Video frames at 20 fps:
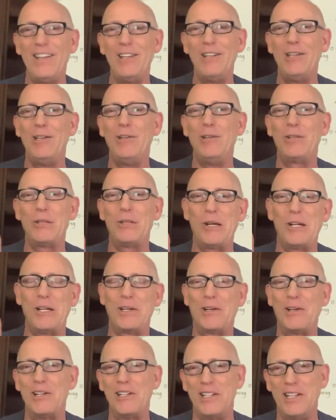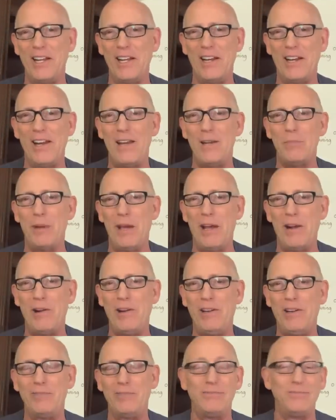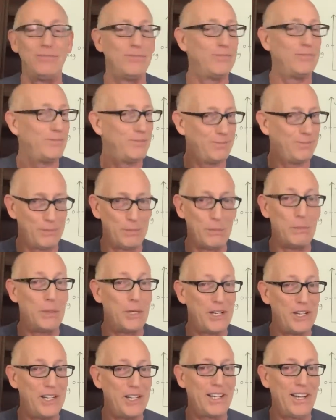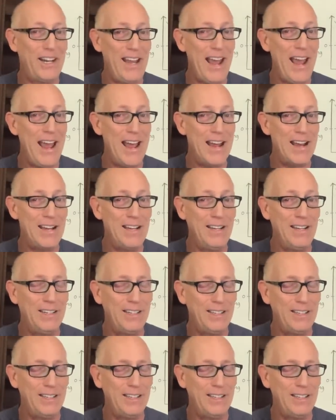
You thought it couldn't get any better, but it can.